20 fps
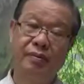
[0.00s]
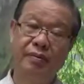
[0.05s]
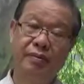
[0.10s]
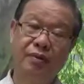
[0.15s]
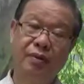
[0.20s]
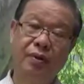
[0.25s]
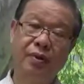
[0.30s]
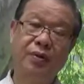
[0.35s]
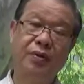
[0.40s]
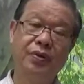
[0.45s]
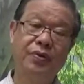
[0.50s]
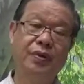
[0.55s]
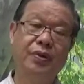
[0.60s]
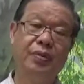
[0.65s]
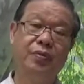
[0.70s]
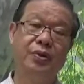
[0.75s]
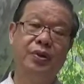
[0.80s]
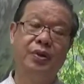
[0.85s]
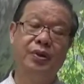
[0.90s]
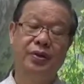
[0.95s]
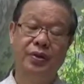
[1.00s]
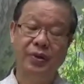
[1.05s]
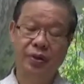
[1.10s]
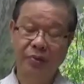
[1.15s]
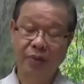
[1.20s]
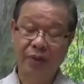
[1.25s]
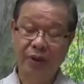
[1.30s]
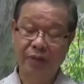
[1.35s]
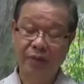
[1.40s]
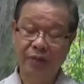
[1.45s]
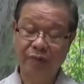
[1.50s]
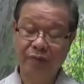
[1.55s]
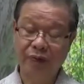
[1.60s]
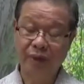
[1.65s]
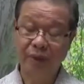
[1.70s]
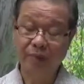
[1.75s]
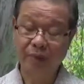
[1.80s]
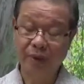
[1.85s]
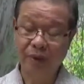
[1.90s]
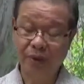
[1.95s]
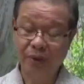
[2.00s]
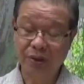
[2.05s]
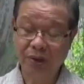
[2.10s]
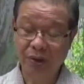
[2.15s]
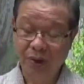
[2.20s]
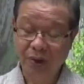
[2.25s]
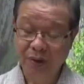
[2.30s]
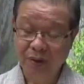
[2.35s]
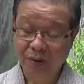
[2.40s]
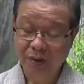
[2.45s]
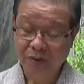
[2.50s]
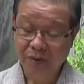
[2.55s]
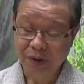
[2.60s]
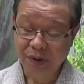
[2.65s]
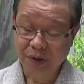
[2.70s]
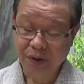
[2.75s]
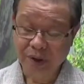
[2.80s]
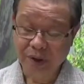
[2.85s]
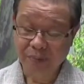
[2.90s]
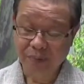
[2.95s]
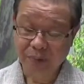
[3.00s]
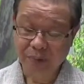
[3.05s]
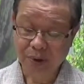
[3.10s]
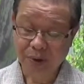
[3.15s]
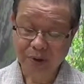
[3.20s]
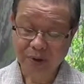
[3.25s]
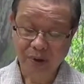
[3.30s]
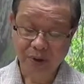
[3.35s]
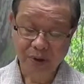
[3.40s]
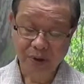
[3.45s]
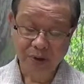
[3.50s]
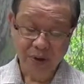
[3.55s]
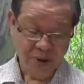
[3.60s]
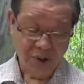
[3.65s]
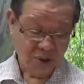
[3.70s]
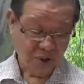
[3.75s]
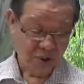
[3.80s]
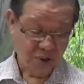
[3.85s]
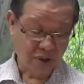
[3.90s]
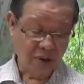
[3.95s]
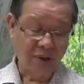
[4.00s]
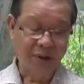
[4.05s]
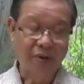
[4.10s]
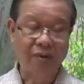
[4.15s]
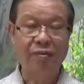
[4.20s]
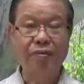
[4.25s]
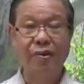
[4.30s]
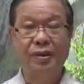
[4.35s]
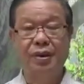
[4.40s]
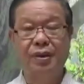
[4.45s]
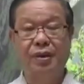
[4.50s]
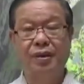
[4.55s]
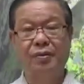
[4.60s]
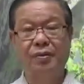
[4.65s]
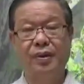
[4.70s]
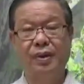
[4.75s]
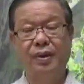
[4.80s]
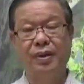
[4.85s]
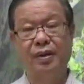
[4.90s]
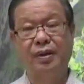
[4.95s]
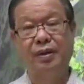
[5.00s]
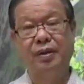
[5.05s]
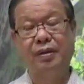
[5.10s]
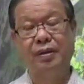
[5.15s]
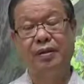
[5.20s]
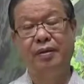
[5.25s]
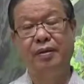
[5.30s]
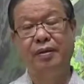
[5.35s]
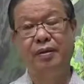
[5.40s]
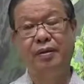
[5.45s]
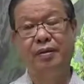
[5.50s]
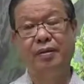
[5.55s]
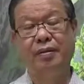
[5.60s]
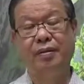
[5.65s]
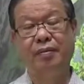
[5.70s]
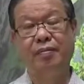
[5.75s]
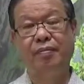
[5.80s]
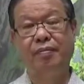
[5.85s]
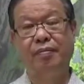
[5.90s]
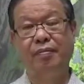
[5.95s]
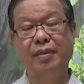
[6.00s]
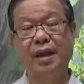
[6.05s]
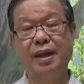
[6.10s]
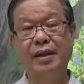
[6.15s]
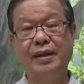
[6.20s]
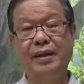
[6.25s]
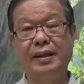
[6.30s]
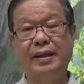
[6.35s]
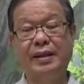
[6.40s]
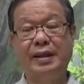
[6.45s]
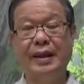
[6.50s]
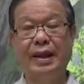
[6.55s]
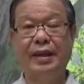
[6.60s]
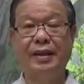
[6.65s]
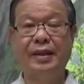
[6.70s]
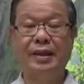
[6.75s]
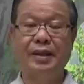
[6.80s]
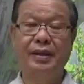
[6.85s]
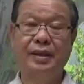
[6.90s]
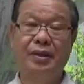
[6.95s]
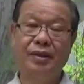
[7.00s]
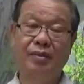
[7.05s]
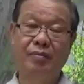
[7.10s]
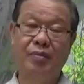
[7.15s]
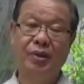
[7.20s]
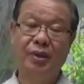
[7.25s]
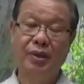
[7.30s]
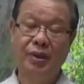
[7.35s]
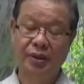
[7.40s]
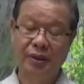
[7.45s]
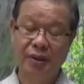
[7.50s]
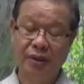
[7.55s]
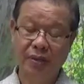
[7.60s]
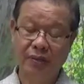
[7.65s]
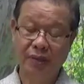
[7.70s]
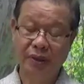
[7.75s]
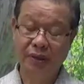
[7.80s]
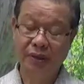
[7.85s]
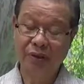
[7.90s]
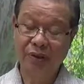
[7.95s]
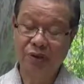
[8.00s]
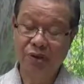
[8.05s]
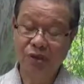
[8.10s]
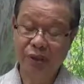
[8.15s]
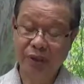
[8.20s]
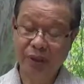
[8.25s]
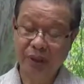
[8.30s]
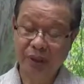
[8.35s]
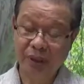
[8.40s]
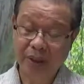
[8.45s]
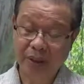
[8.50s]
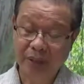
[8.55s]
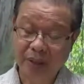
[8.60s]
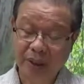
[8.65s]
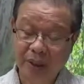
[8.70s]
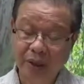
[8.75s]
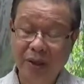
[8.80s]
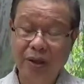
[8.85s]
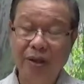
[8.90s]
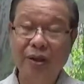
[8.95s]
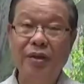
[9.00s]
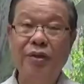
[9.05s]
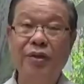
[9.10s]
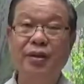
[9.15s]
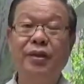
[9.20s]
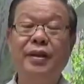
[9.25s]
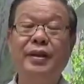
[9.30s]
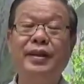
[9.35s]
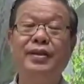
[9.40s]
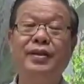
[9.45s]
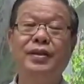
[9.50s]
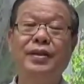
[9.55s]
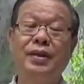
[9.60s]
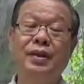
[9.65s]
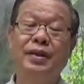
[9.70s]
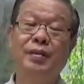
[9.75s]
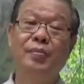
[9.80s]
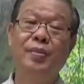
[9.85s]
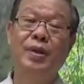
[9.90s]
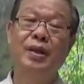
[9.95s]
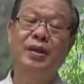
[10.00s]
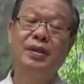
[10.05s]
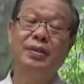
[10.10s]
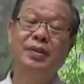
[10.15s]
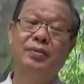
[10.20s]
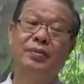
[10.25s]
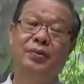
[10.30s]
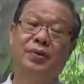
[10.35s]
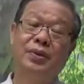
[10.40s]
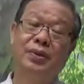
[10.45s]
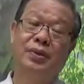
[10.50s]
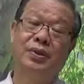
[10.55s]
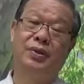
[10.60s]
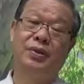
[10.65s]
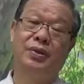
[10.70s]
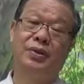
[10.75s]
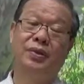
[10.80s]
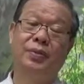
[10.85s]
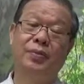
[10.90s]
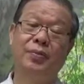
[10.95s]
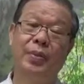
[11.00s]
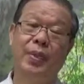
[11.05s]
followers of the Buddha respect him very much. For example, when the monks are gathered and the Buddha is giving a teaching, not a single monk would